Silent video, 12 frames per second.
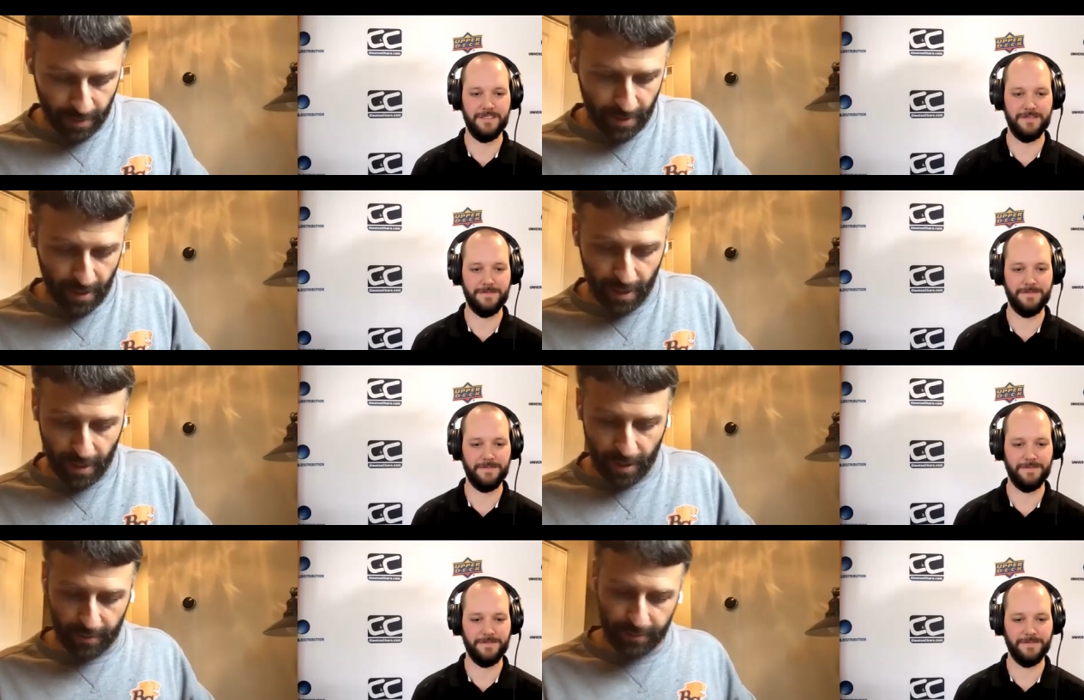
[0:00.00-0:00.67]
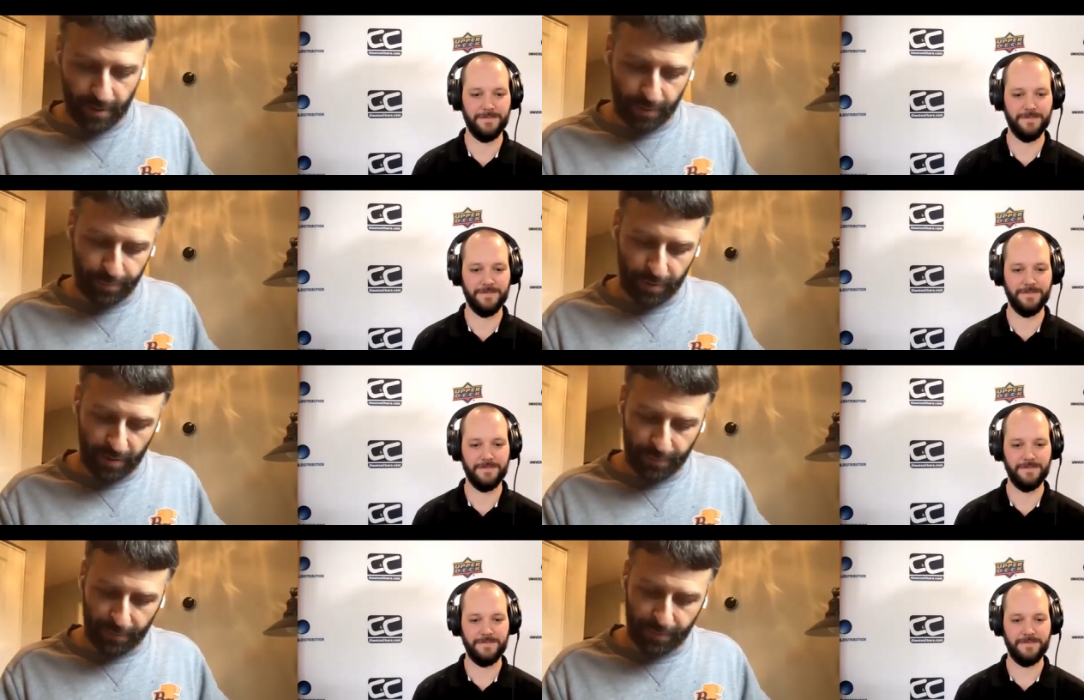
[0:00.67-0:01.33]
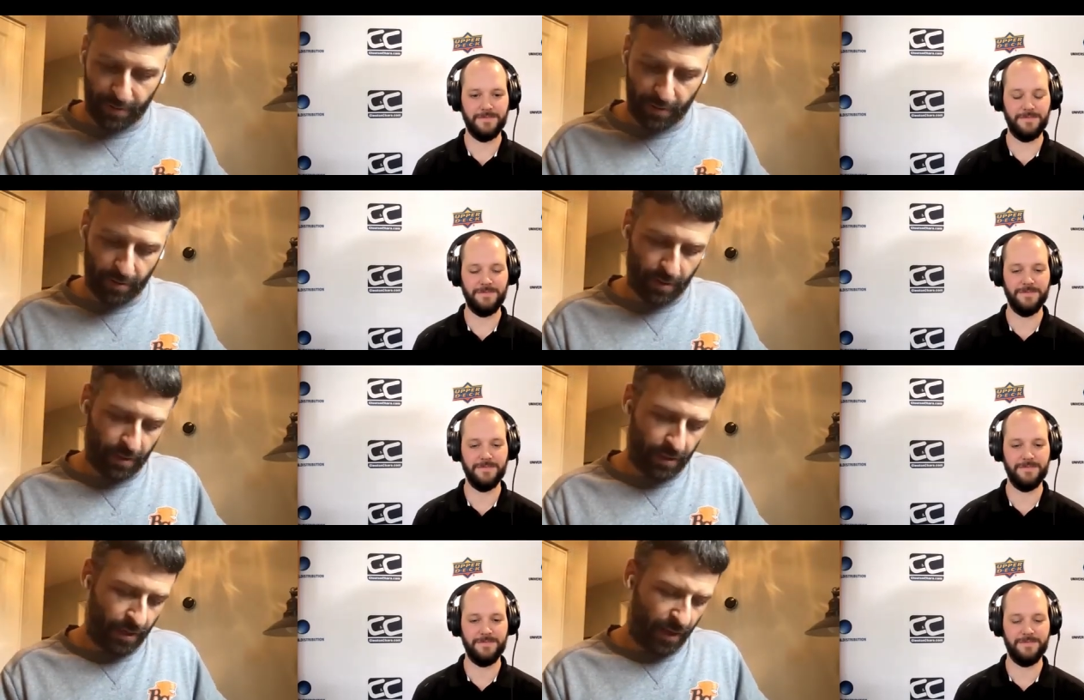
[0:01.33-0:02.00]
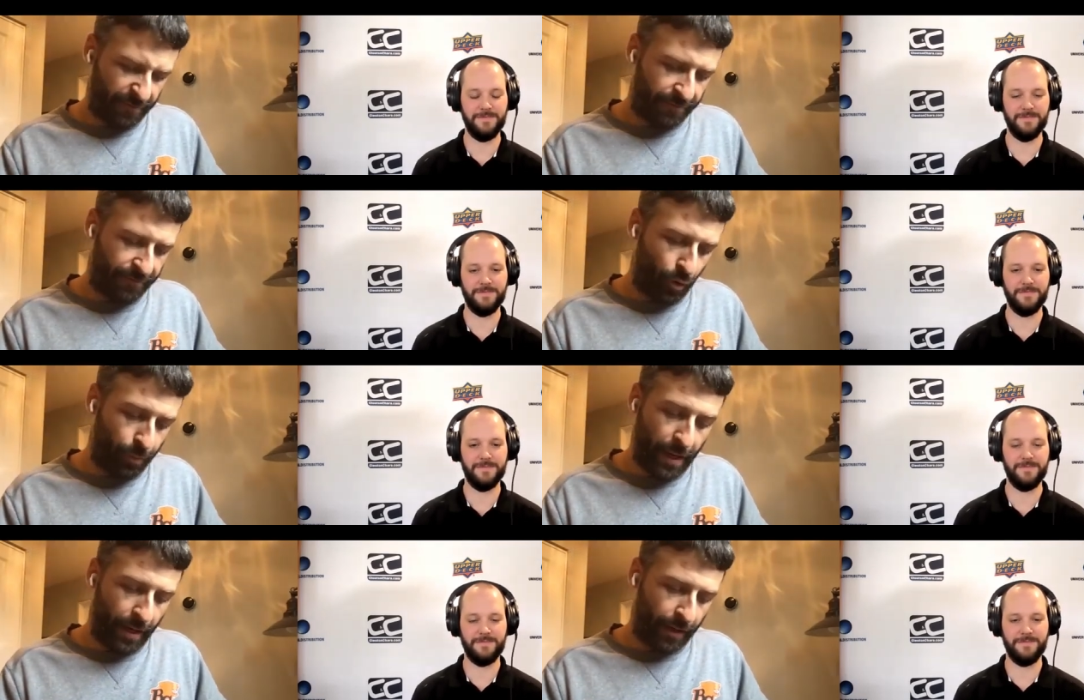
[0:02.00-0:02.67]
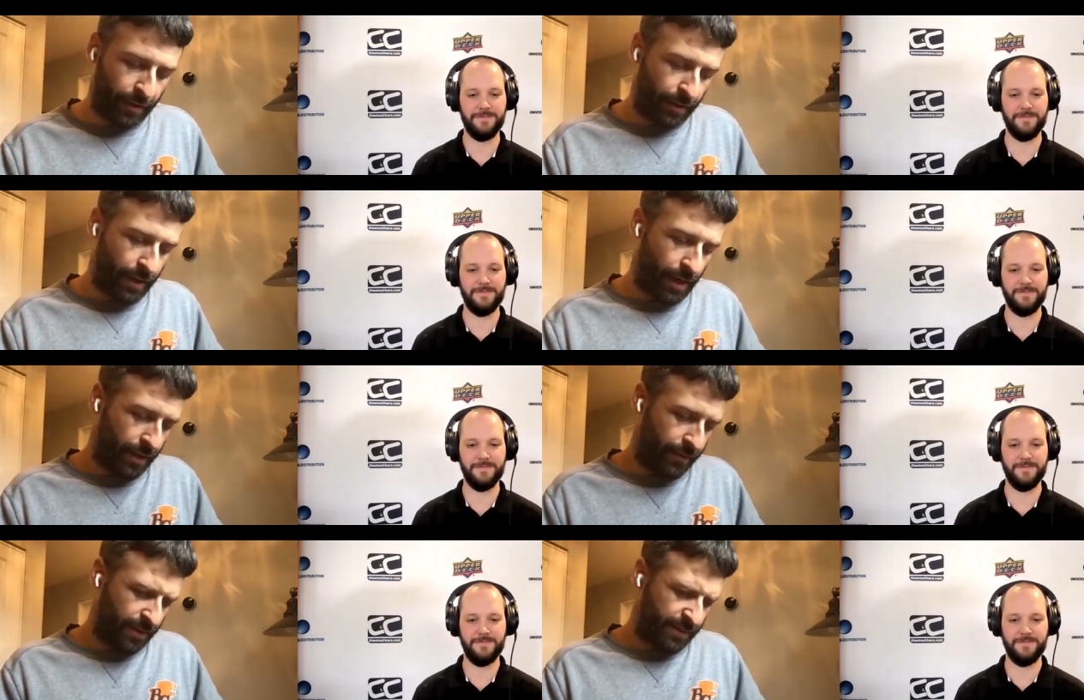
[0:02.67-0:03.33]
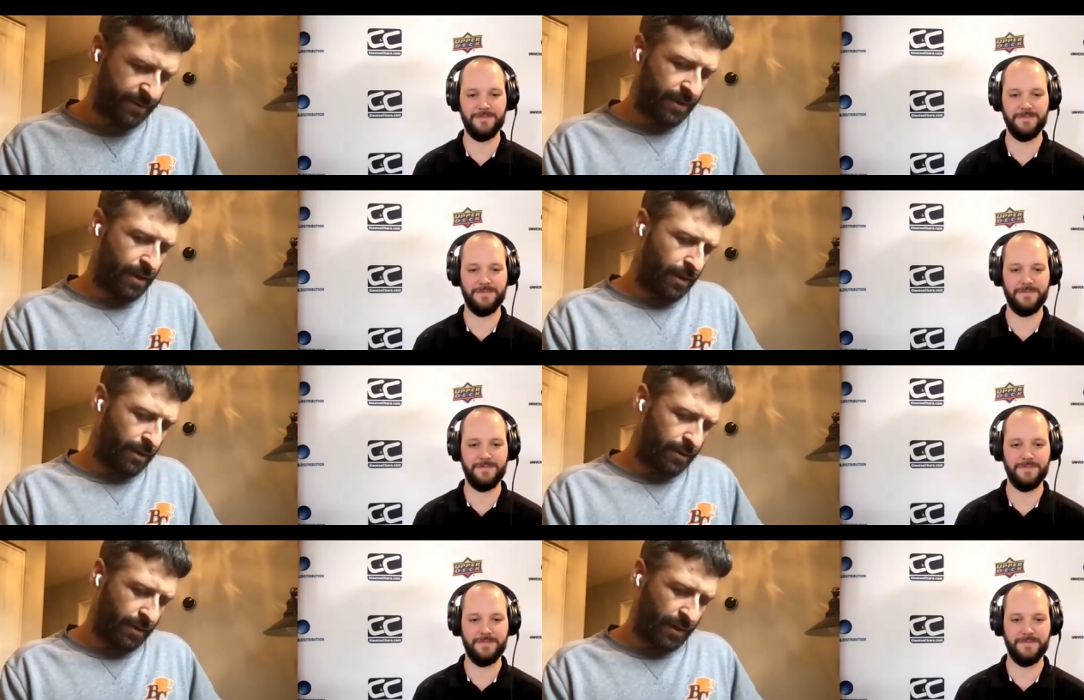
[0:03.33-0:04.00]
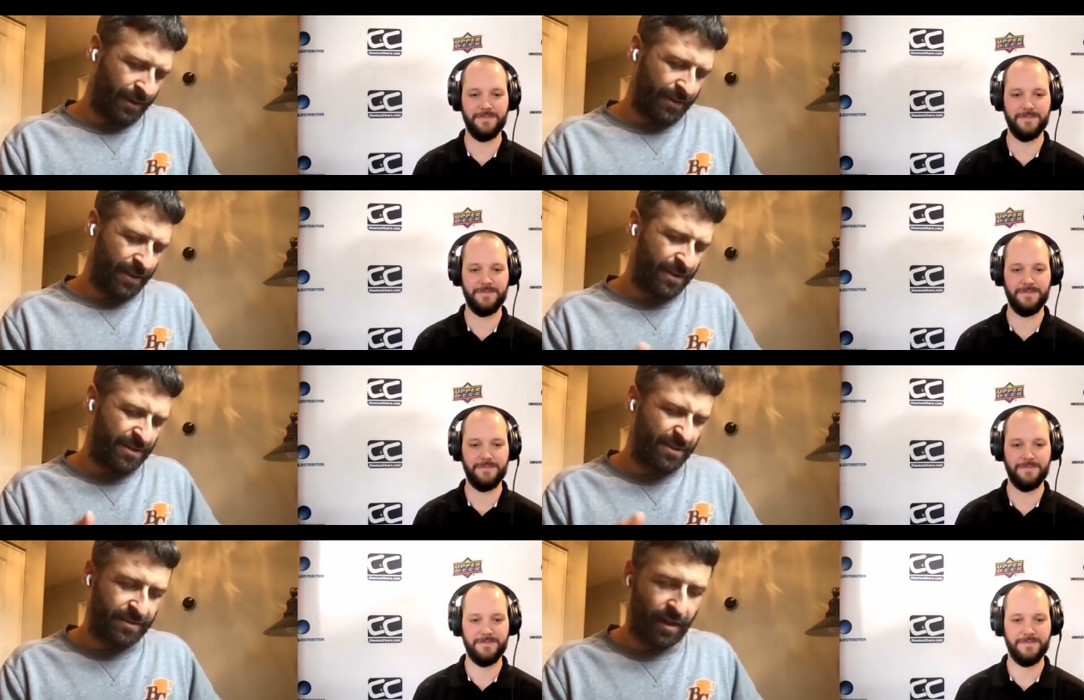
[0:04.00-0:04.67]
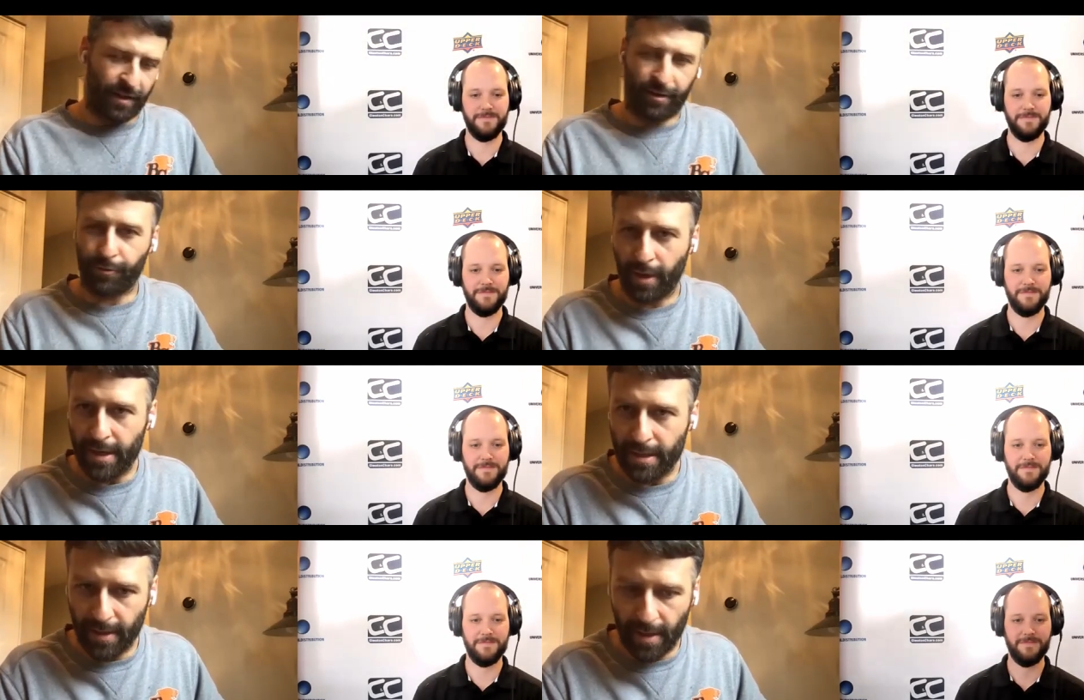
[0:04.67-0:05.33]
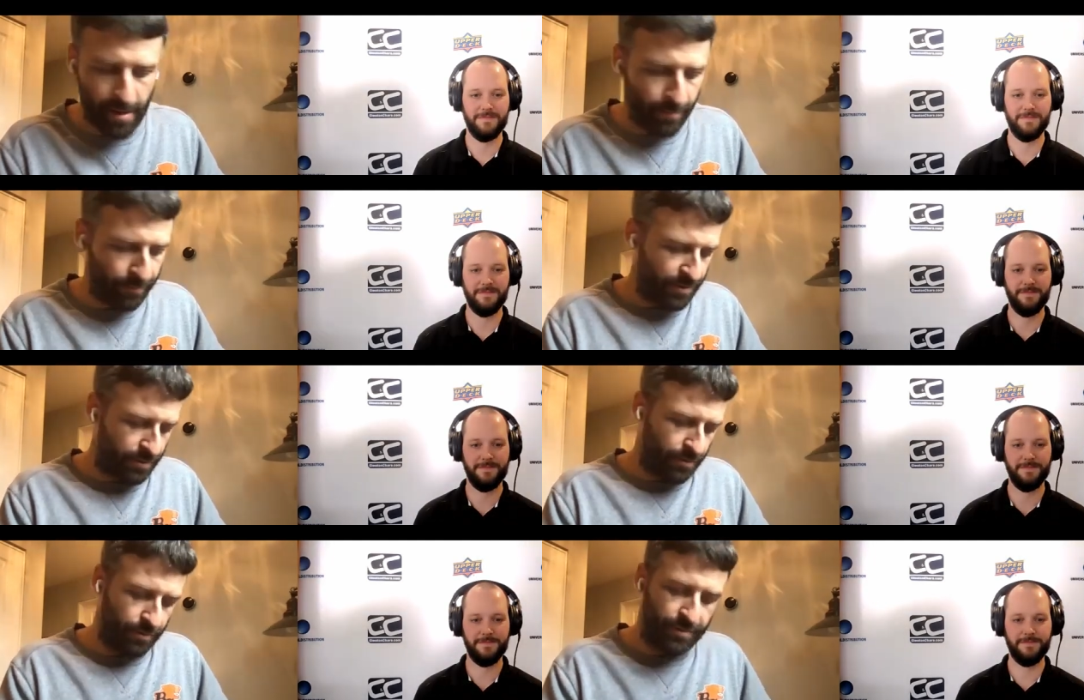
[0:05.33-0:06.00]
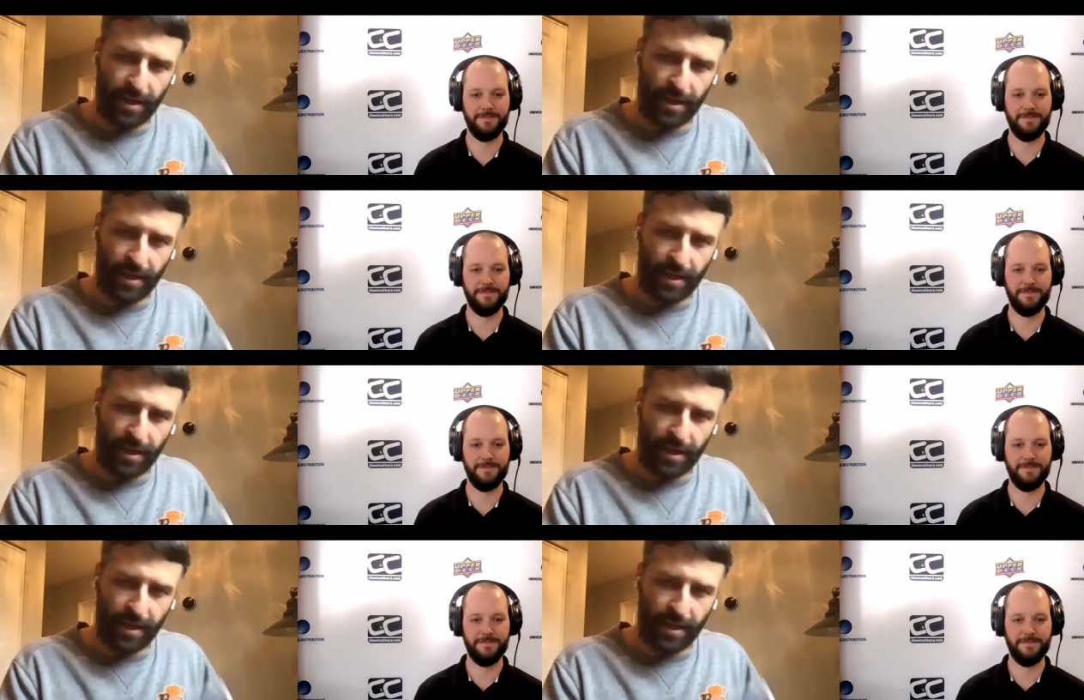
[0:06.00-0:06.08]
Speaker 1: uh, got to put him up here. Uh, fullback guy that uh, I think he's just got a great name too.